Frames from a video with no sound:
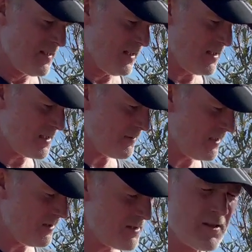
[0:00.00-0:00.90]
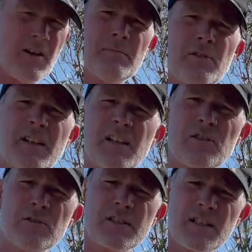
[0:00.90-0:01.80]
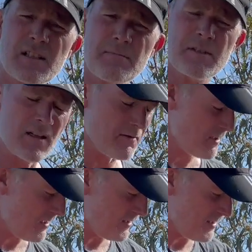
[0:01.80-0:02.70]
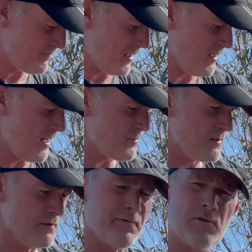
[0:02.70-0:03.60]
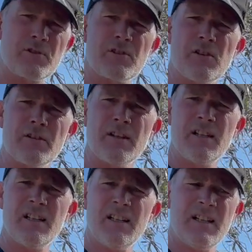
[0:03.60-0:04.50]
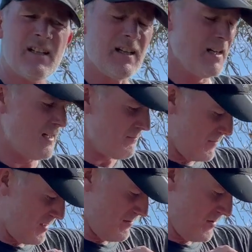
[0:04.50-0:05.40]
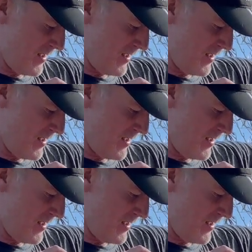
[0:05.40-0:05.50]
And I spent a lot of time looking at cook systems, and I was going to spend an absolute fortune on one